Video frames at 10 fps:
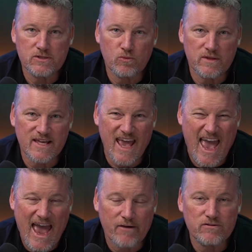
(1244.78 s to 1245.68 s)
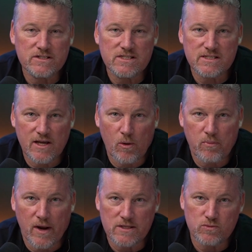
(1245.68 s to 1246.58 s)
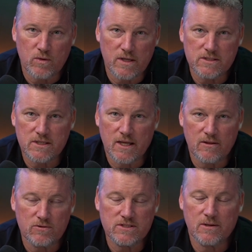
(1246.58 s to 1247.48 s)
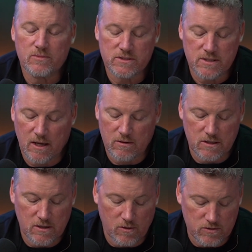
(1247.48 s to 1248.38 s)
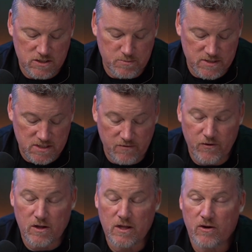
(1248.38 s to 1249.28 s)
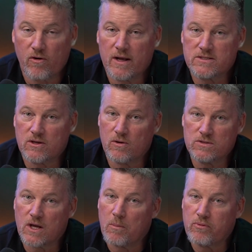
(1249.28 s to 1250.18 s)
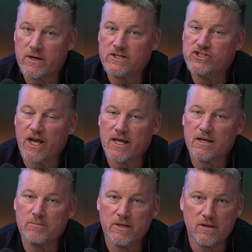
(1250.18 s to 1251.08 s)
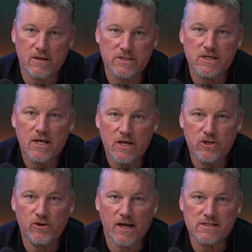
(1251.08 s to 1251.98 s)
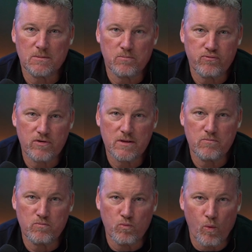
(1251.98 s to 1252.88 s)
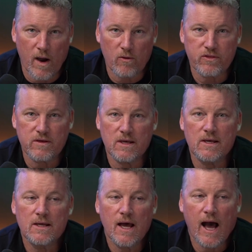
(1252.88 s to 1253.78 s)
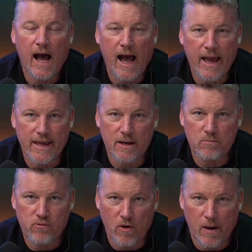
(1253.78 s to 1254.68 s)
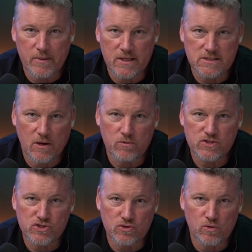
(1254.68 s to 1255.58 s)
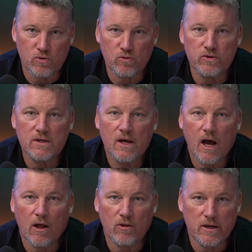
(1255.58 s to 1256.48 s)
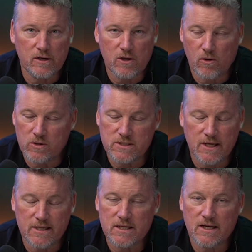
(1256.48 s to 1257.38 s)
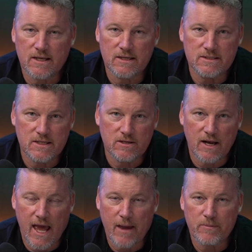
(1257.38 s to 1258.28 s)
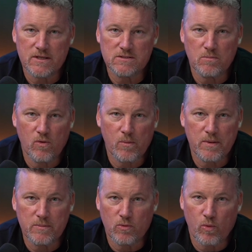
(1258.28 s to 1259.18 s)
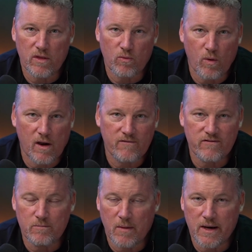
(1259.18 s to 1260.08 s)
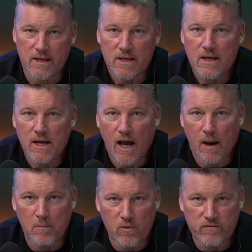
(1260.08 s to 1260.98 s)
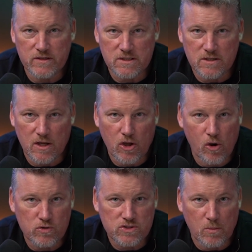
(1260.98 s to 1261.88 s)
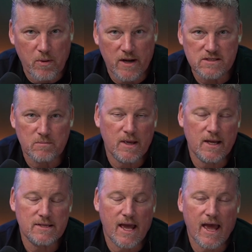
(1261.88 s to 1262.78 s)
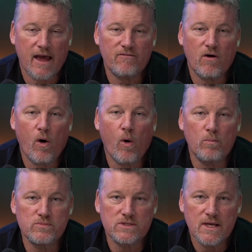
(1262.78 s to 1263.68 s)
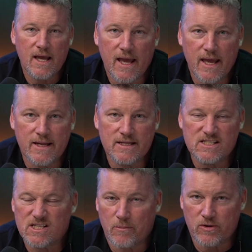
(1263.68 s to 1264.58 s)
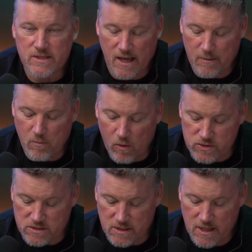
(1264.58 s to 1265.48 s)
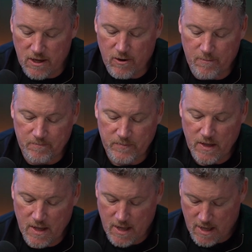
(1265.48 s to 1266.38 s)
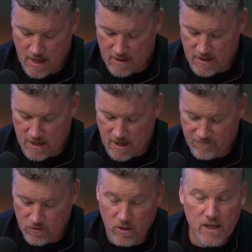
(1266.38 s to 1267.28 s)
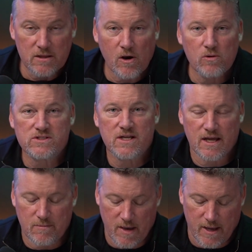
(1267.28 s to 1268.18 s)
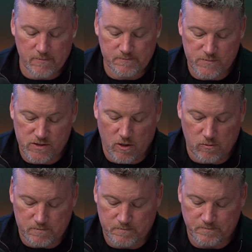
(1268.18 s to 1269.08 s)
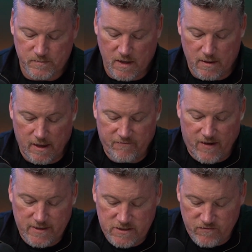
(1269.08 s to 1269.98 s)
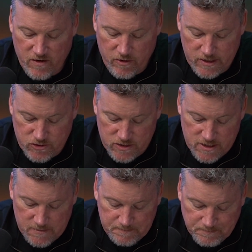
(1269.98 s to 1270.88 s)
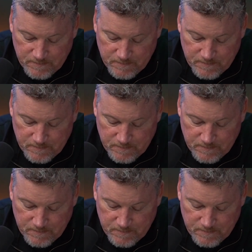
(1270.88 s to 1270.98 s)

what the average sale price was. And those numbers, specifically across the coast are pretty jaded because you got some pretty wealthy high-end properties that were sold along the coast. And that's going to continue to happen as more people with wealth and money are moving to the coastal parts of Maine to have homes in the summertime, mostly here. And then if you look at the whole state of Maine, so I find this very interesting.